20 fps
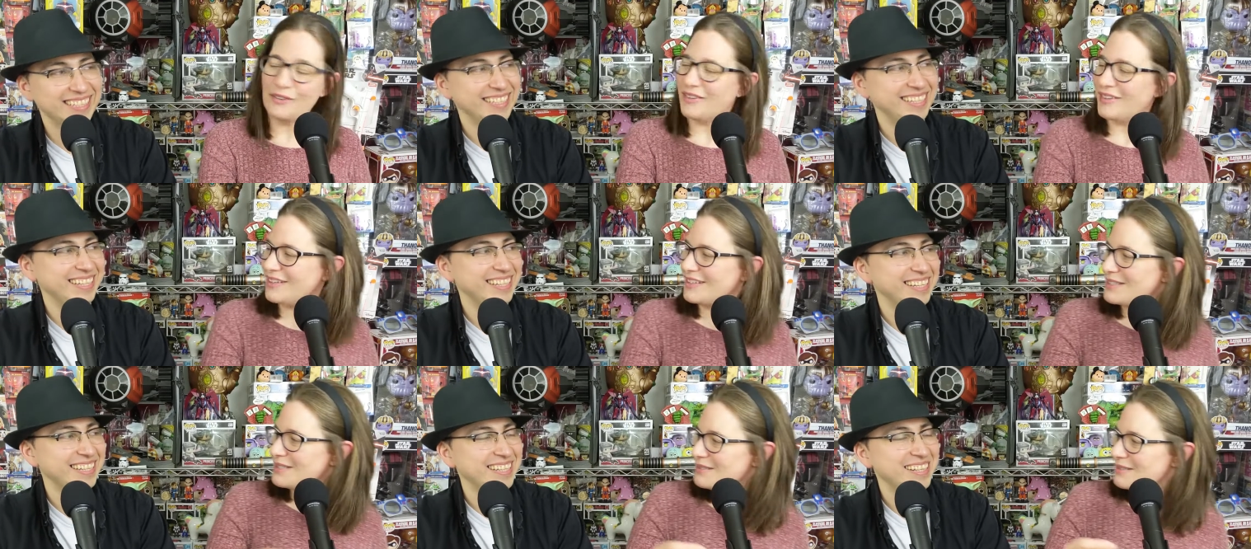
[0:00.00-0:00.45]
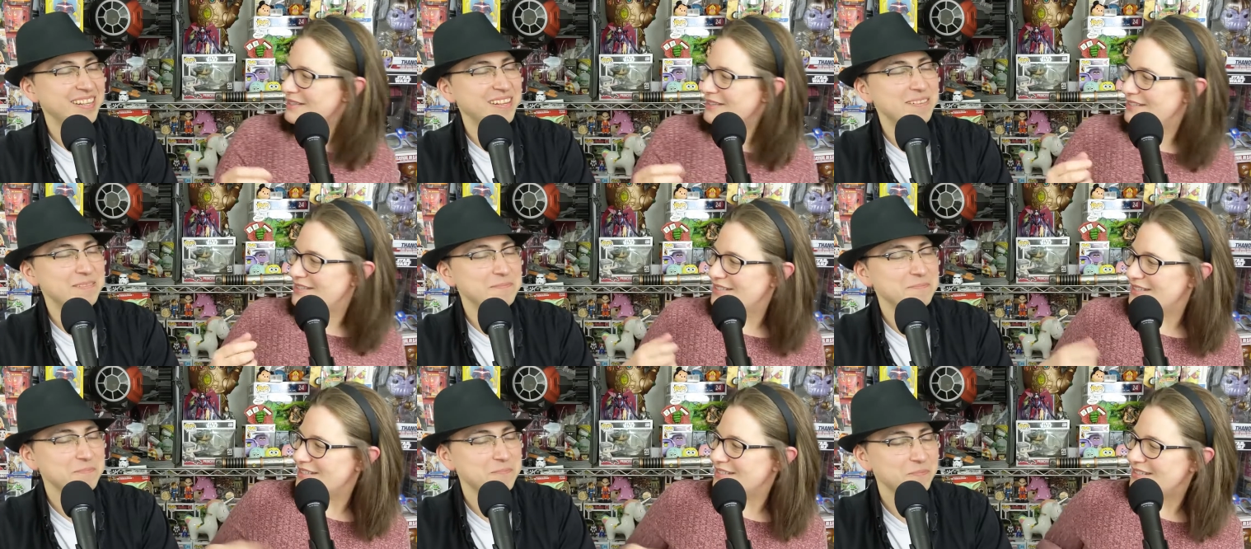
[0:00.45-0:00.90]
Speaker 1: for you,
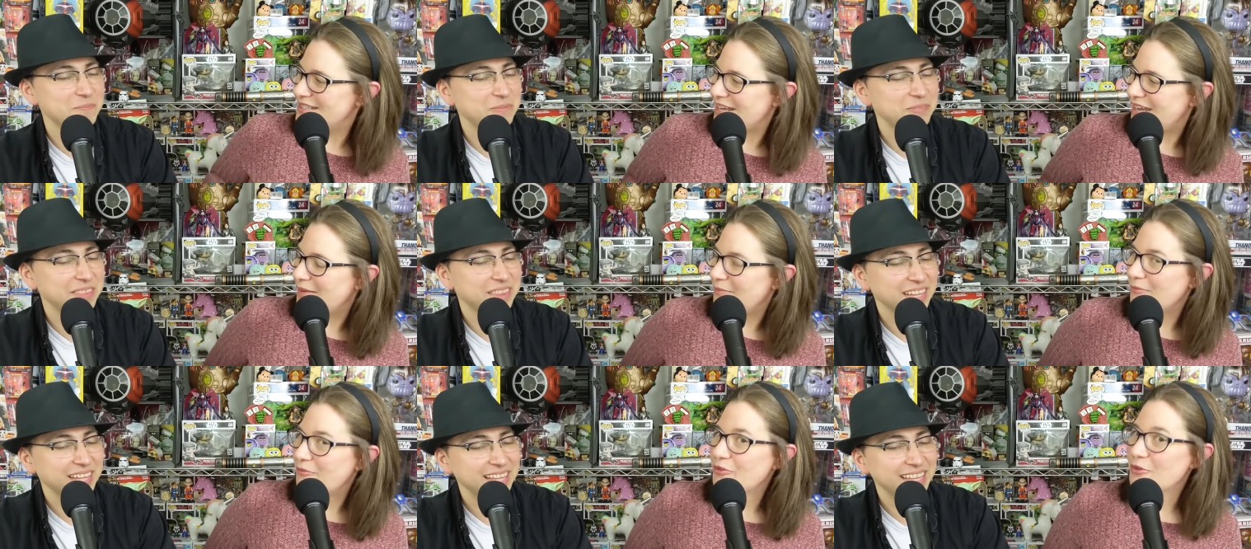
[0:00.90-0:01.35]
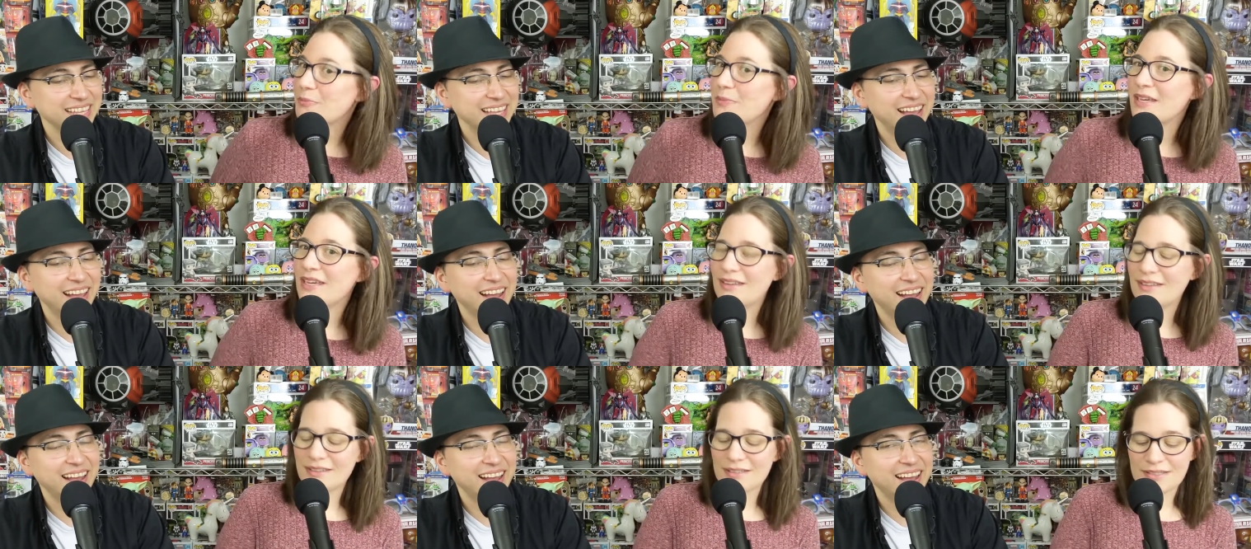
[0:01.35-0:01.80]
it's it's the same.
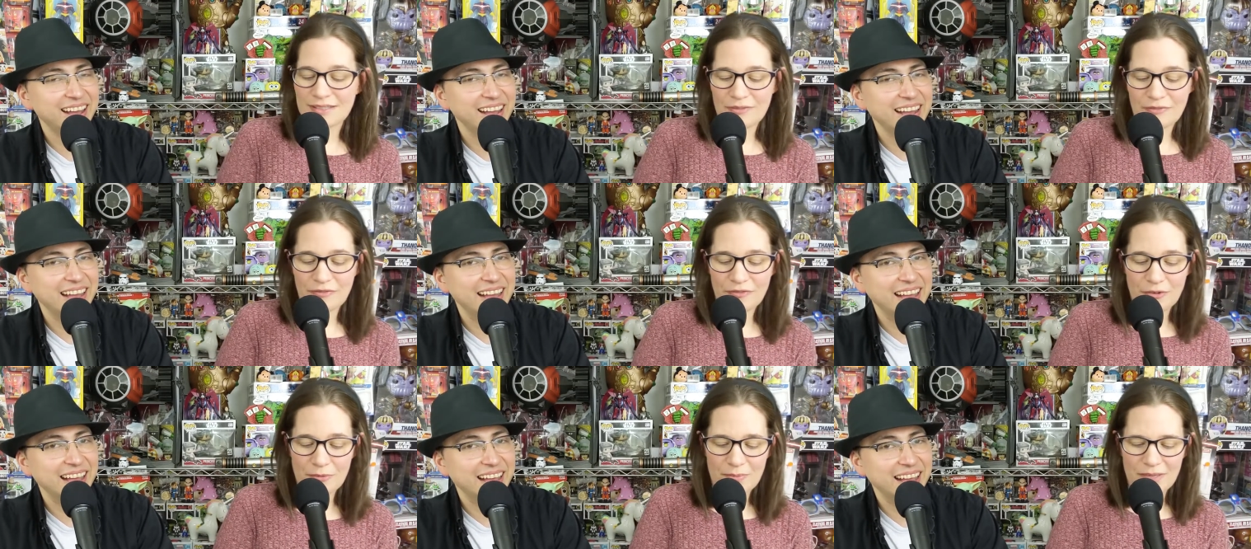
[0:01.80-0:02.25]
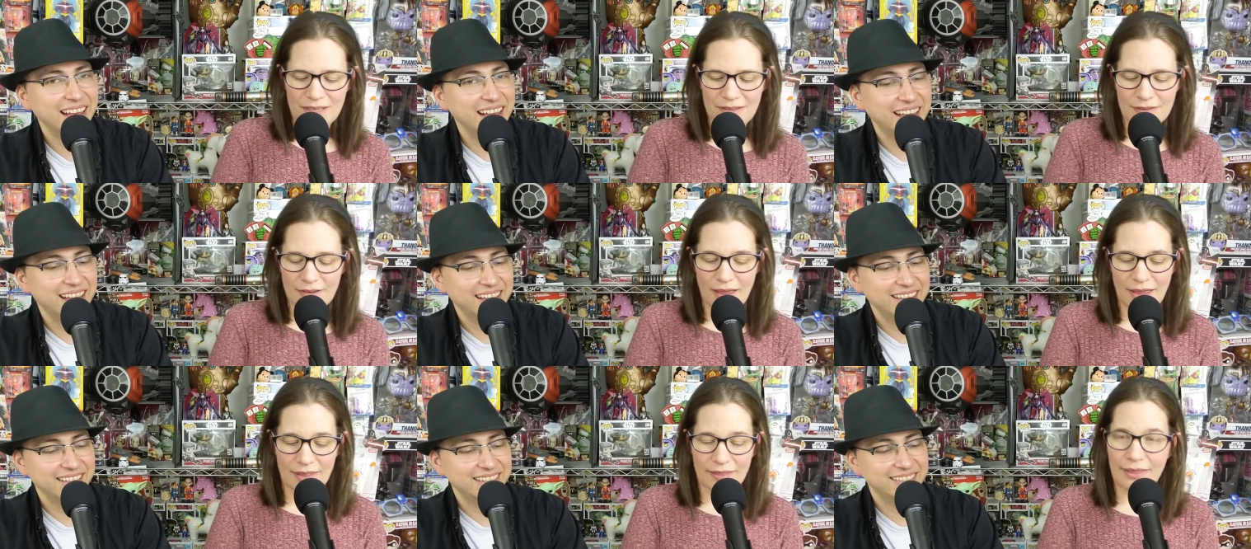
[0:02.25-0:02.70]
For yeah. me, it's for
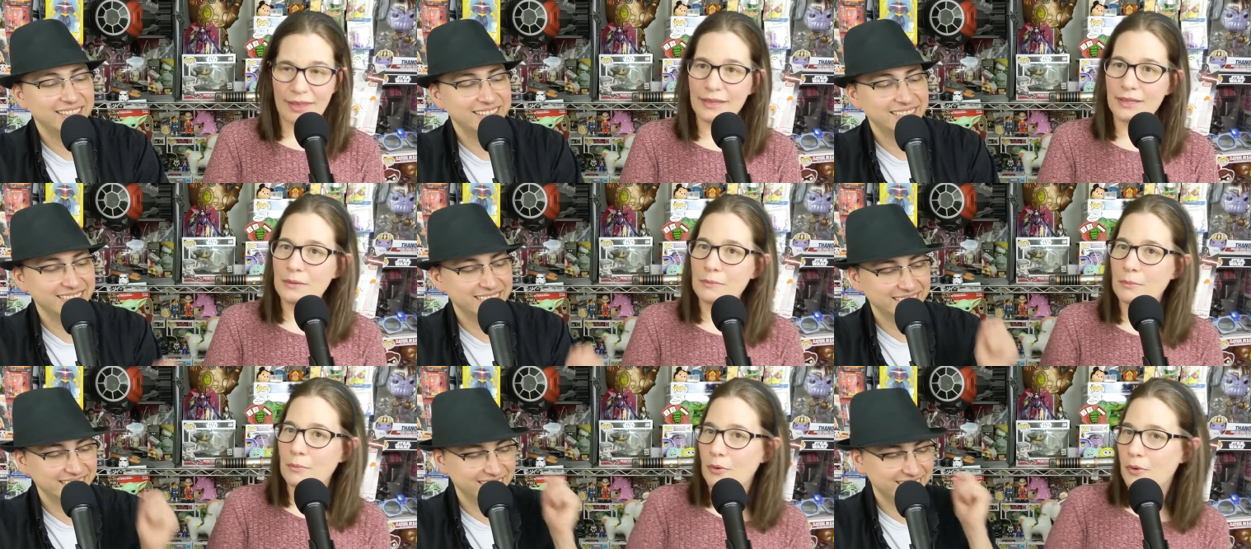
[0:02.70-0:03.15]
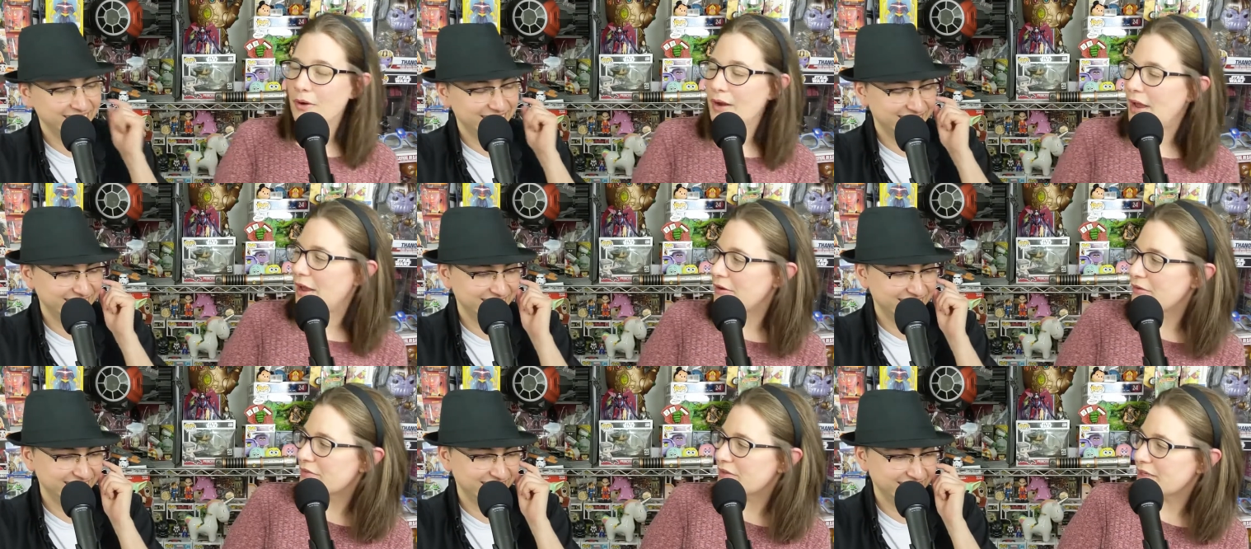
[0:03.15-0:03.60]
me. I like it
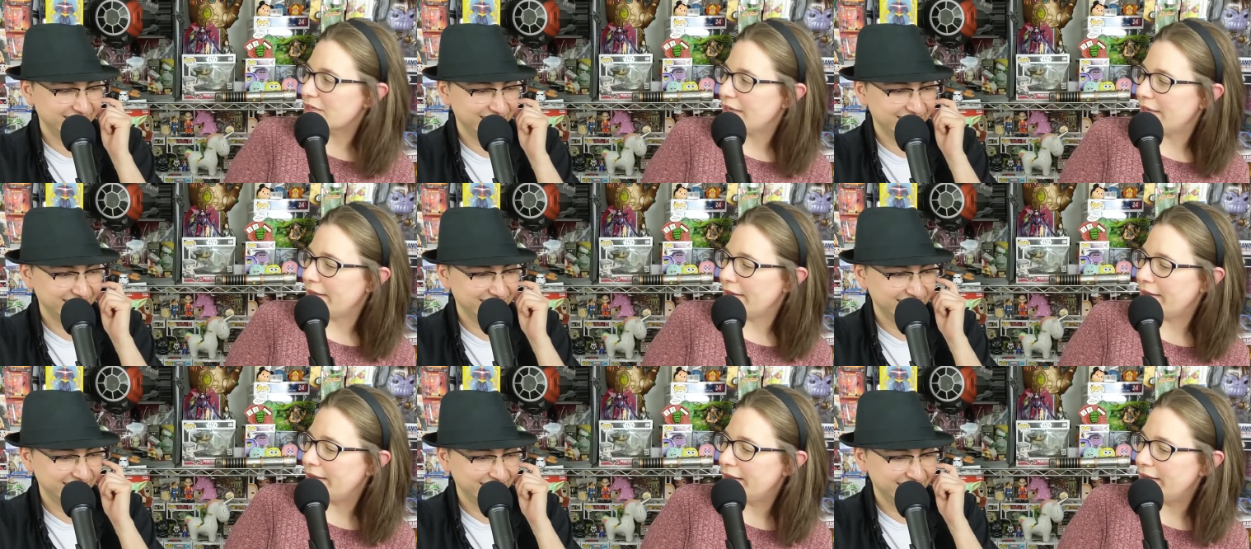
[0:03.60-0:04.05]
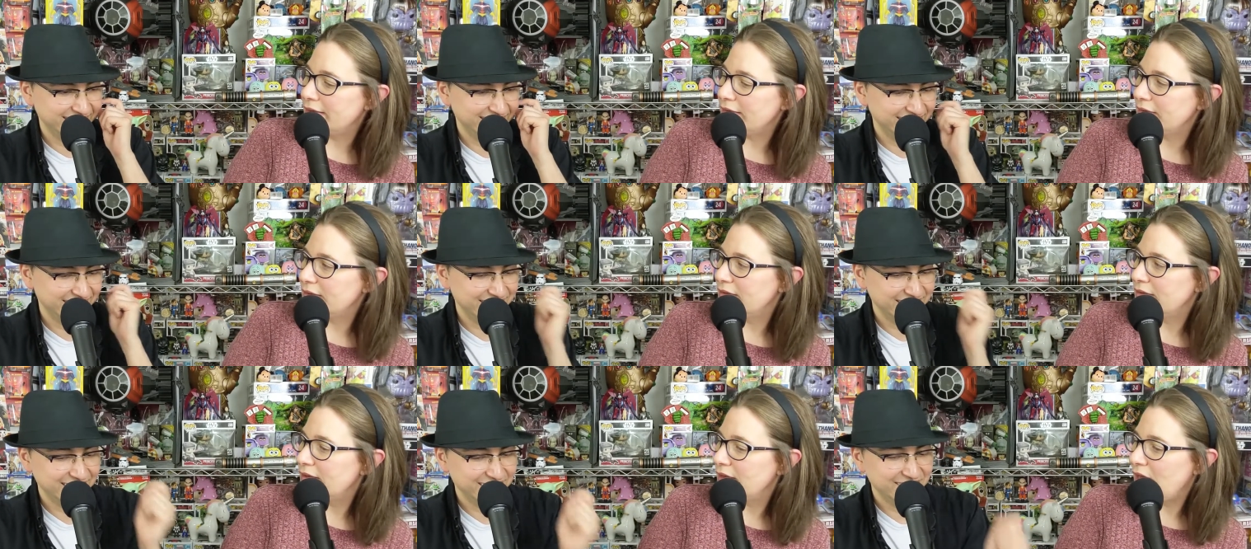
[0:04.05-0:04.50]
more out of the
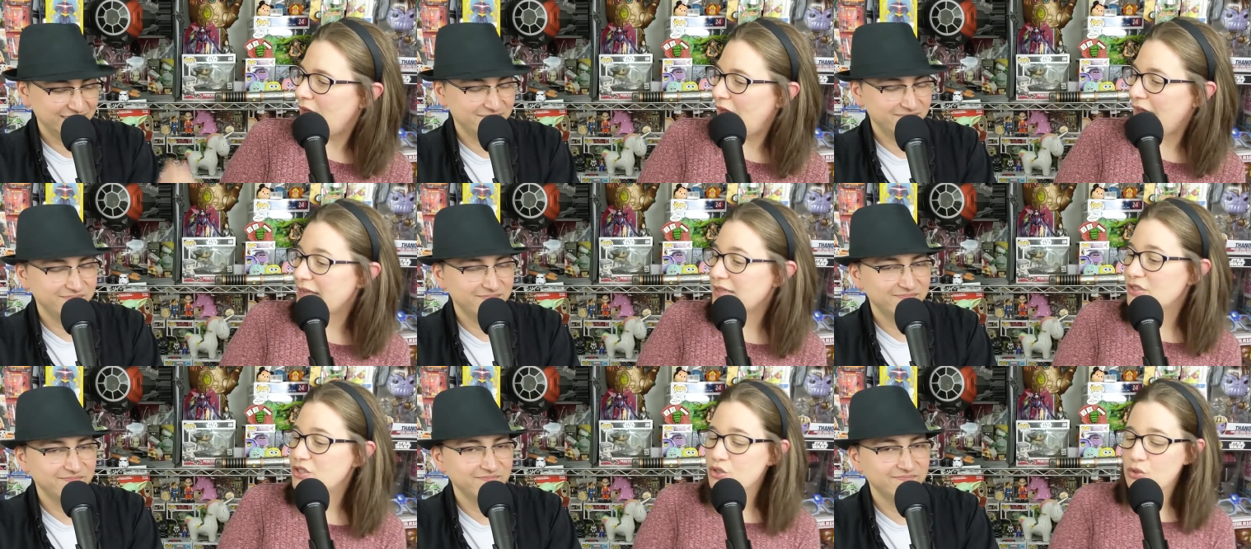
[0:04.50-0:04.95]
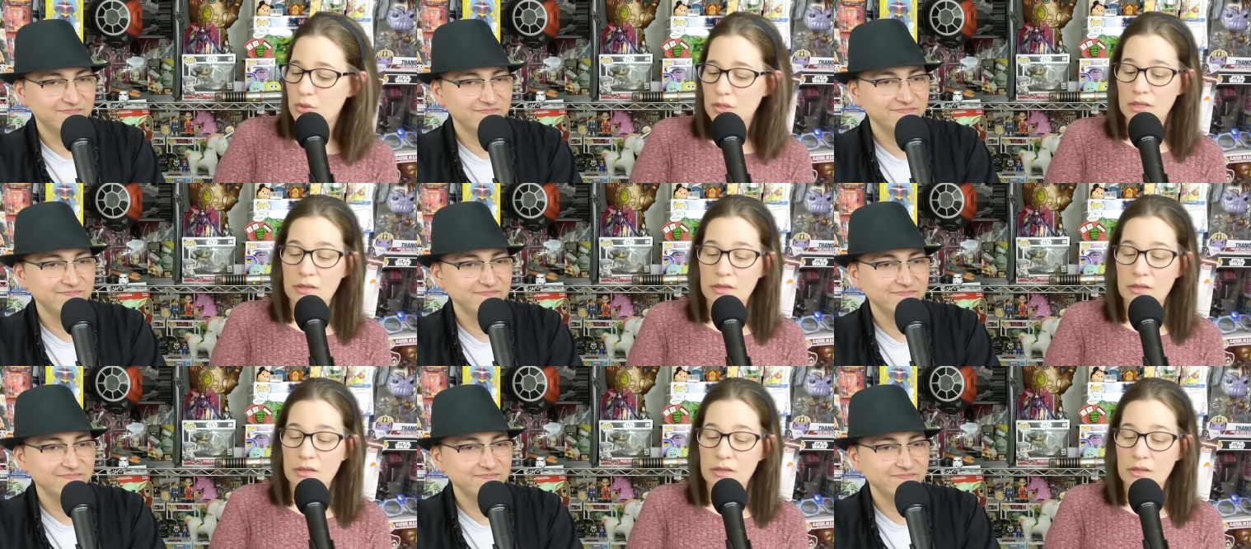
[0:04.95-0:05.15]
can. I